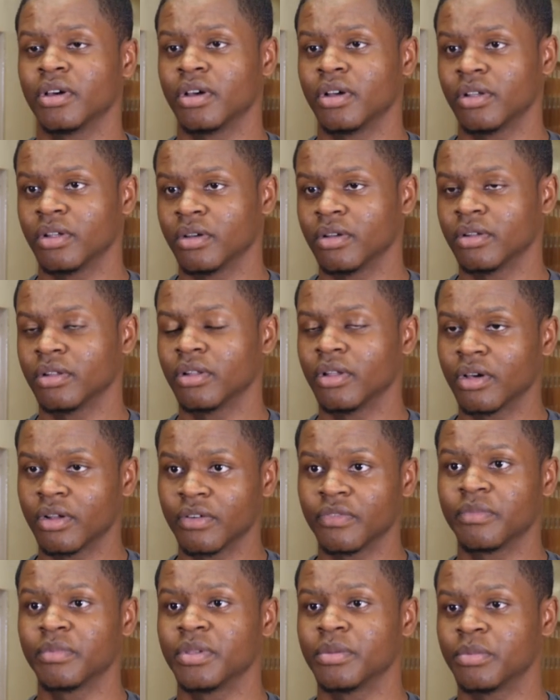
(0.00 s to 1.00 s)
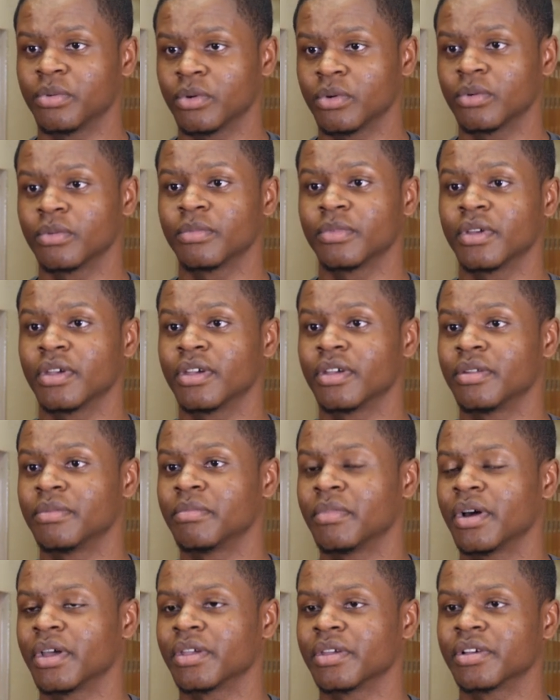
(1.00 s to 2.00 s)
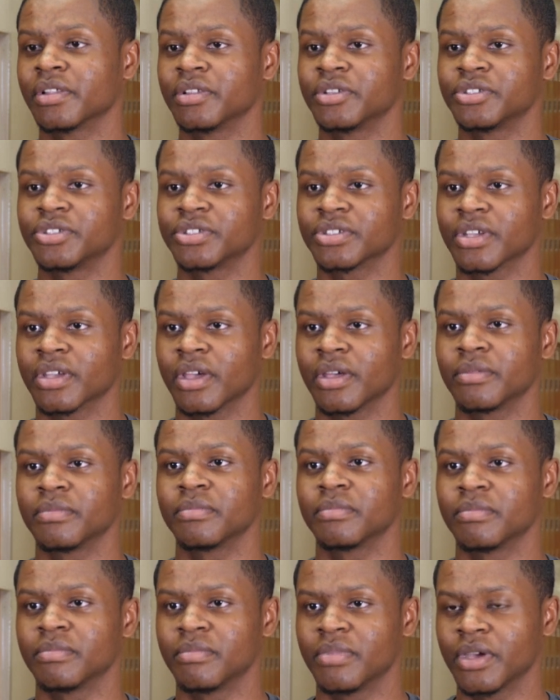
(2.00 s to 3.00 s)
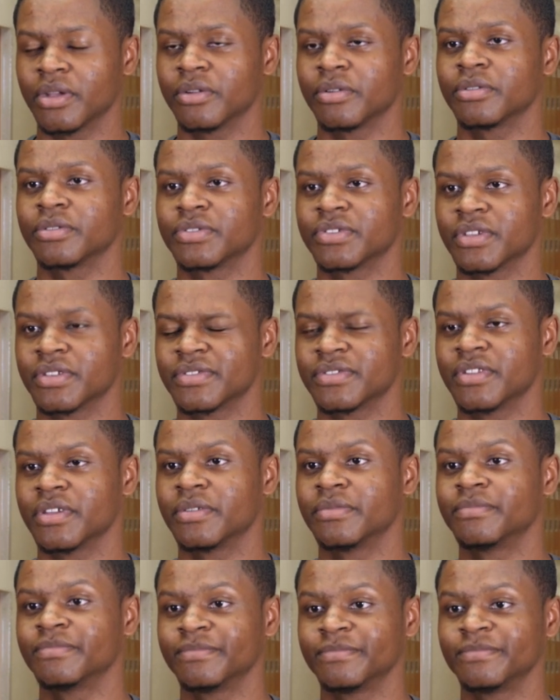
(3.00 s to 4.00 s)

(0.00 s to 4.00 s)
a lot of people, and my English got better since then.